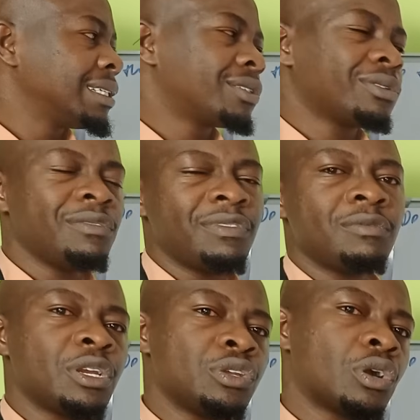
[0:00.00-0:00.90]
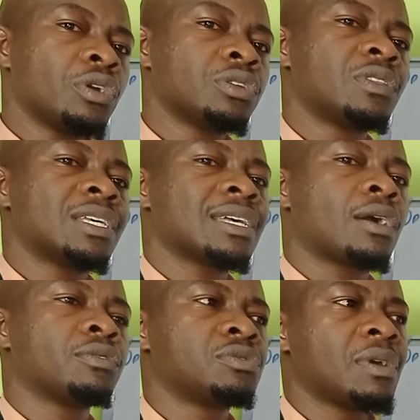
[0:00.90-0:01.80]
so even when you're going to the
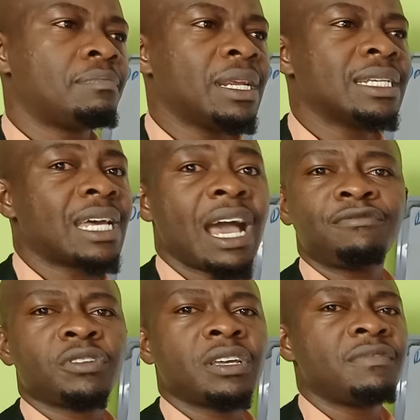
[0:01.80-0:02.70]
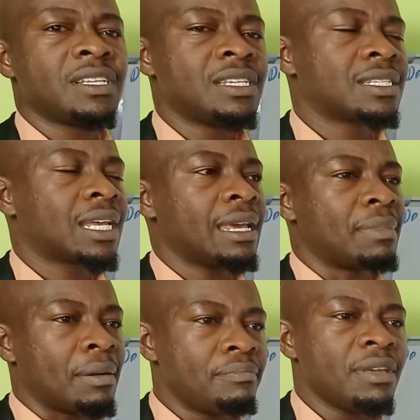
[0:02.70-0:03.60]
SACCOs way, please, I have to give the
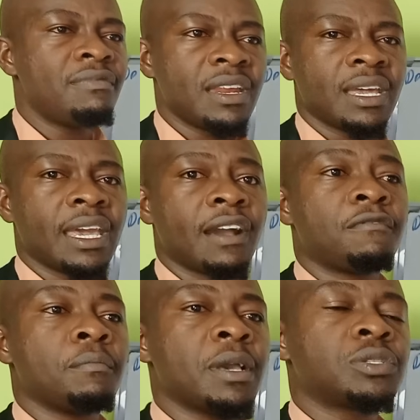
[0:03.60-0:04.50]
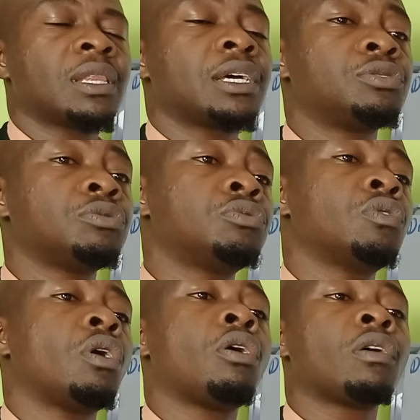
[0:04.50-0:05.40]
disclaimer. Be very careful. Make sure that you
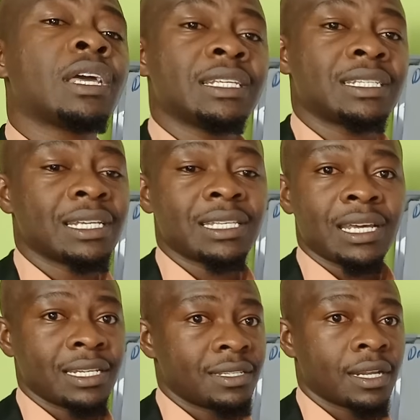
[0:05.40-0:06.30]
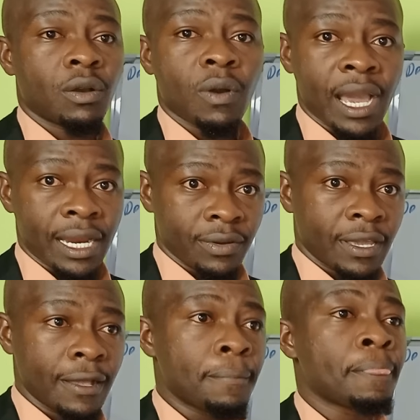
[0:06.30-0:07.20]
do all the research that is required,
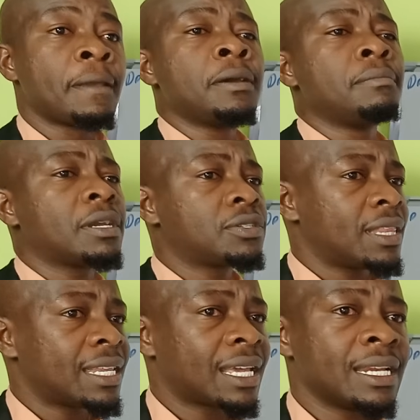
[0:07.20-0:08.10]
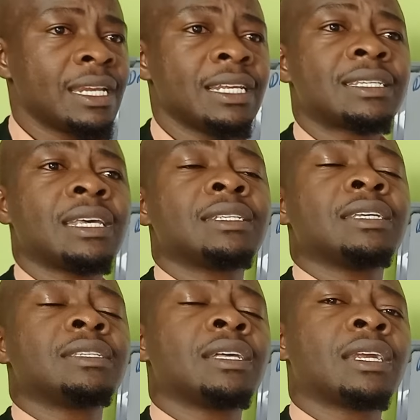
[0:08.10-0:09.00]
okay? Make sure that it
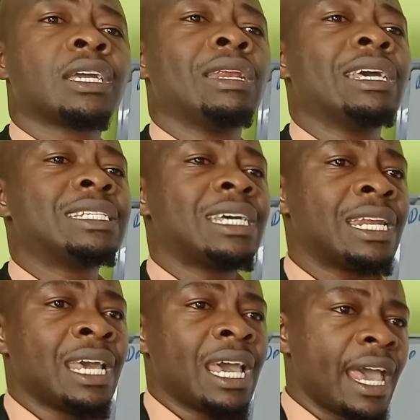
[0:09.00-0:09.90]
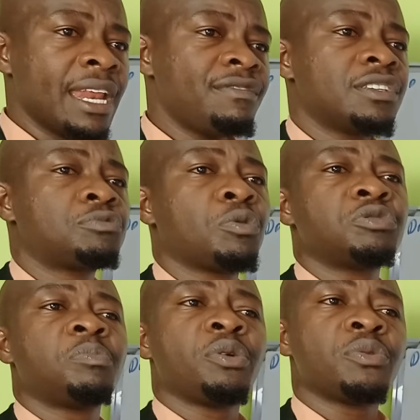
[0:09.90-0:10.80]
is regulated. And if it's
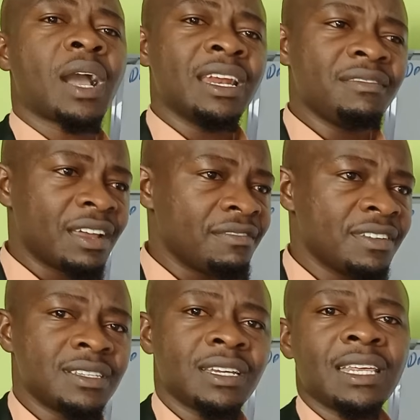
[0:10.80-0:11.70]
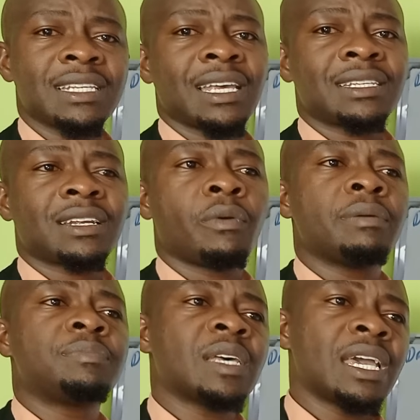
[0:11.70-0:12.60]
possible, you can even visit the SASRA
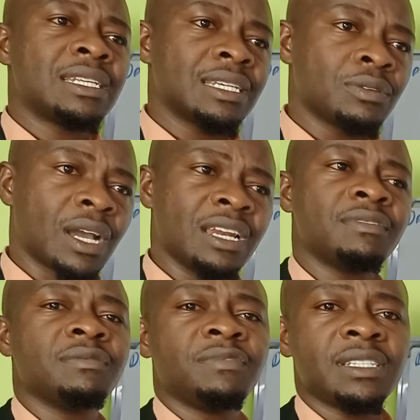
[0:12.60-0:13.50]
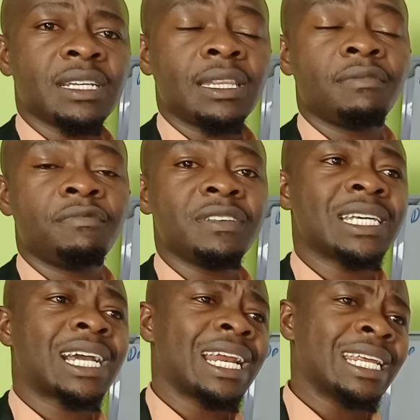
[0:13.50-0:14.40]
website. You can even visit them
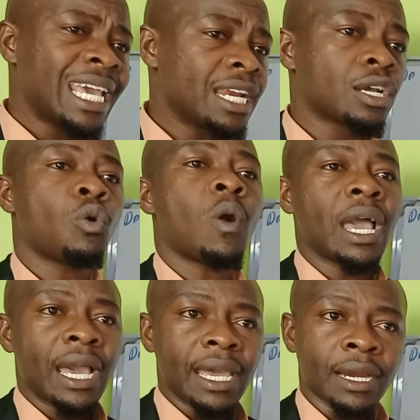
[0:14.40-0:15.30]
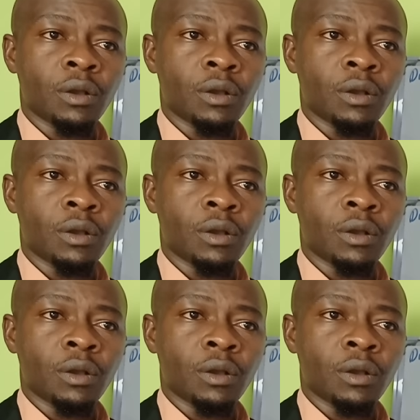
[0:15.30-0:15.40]
physically. Inquire,